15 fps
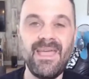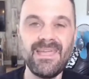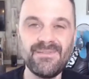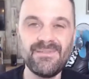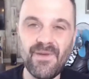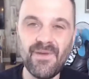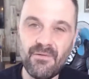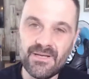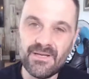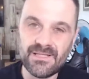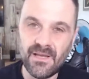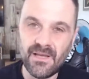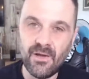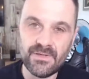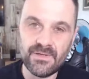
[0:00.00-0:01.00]
It's very
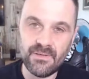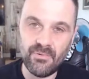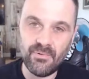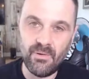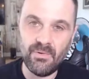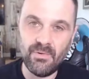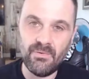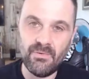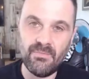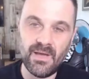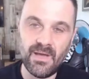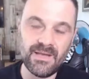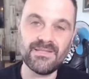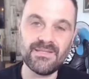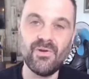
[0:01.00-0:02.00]
slow is the problem,
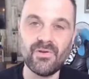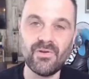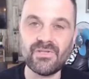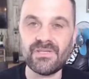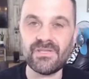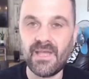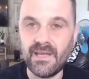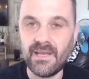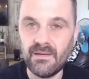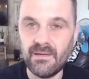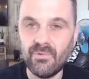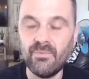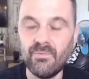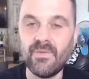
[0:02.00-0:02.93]
and it's not as scalable,